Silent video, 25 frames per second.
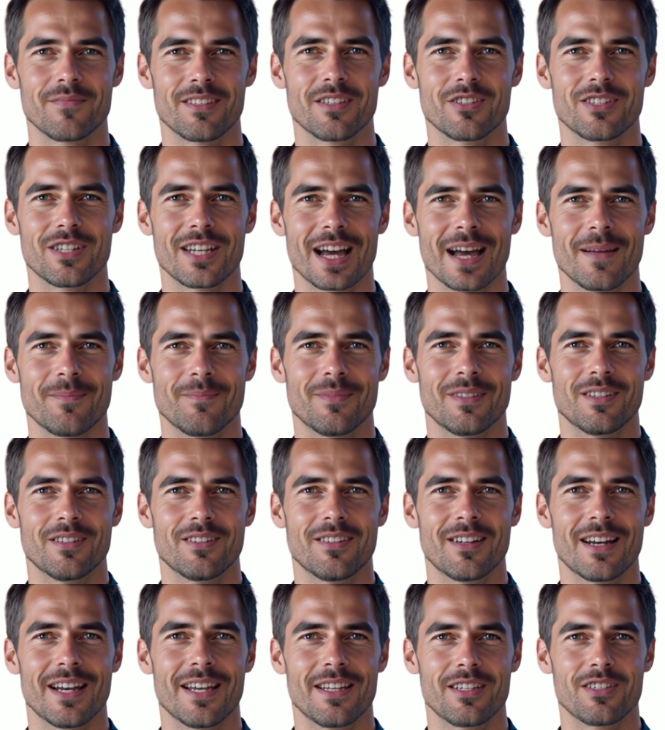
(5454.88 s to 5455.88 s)
The
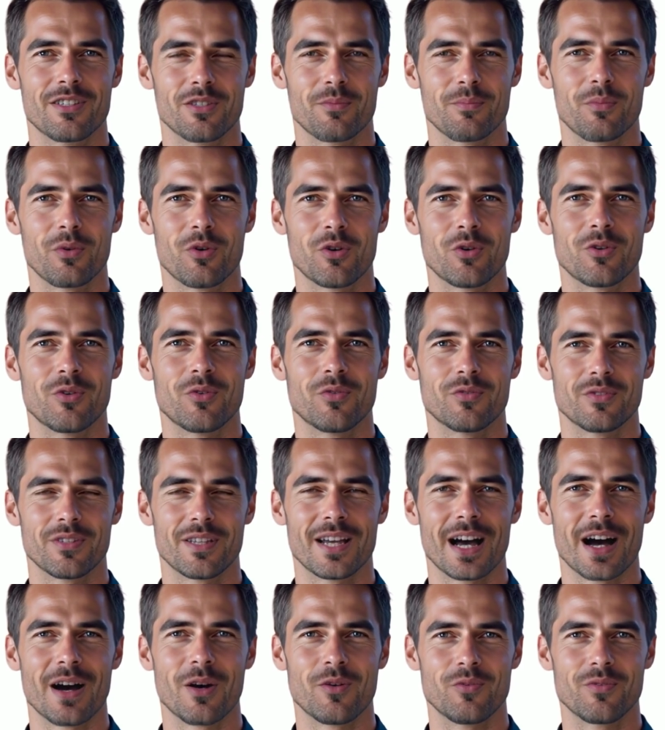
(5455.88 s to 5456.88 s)
chapter
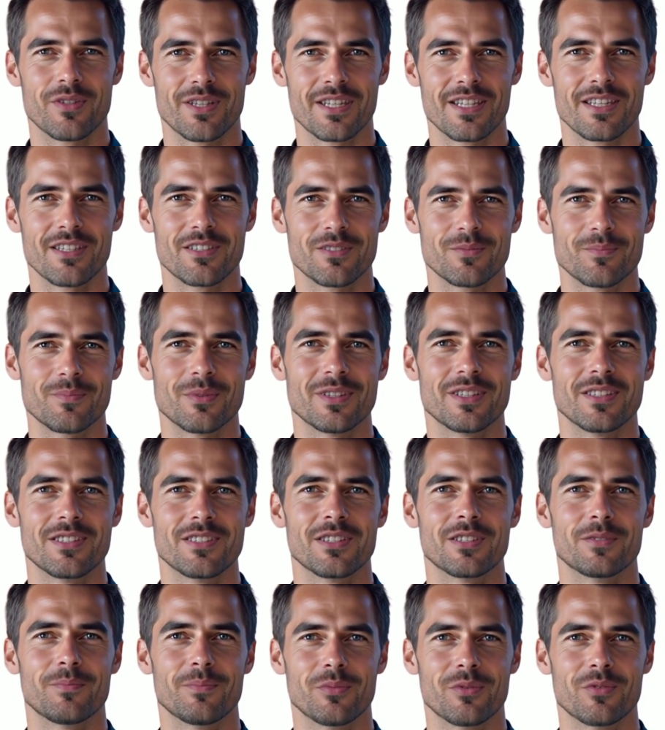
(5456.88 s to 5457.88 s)
explores how these
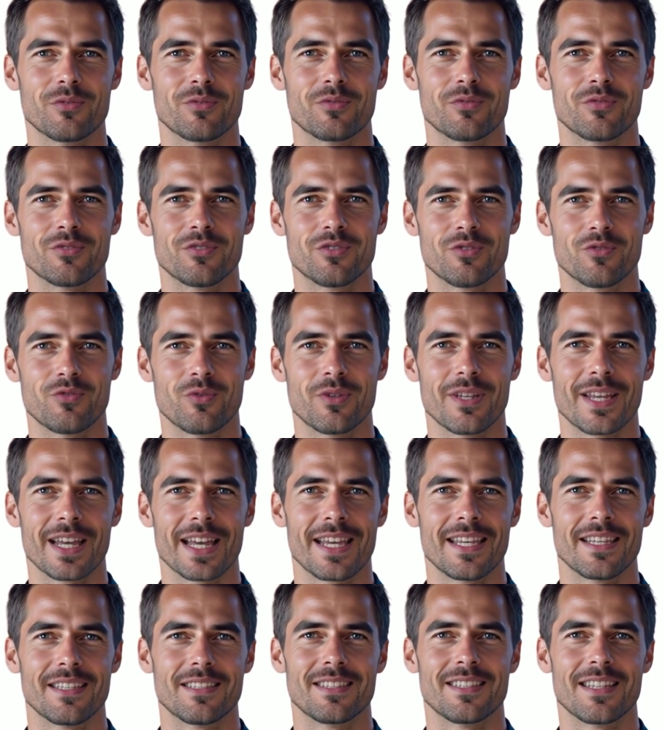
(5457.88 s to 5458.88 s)
principles
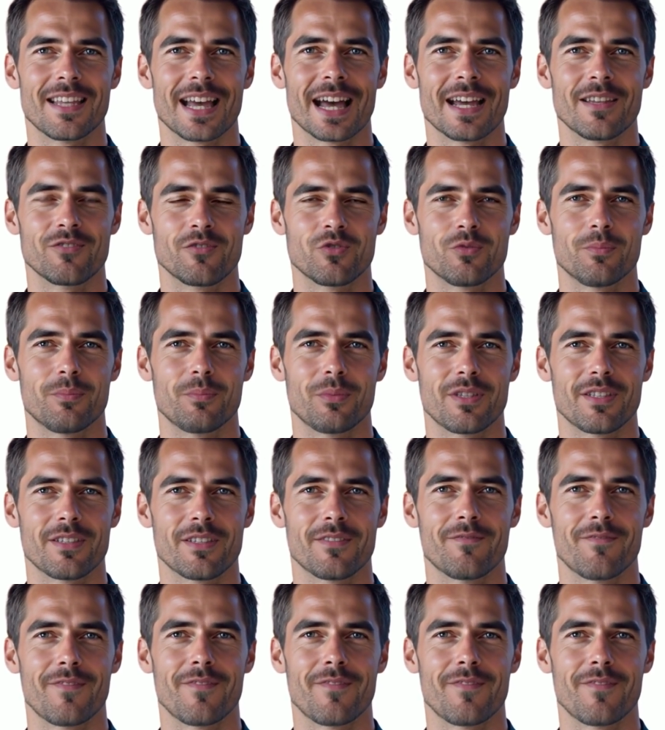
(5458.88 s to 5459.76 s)
create tangible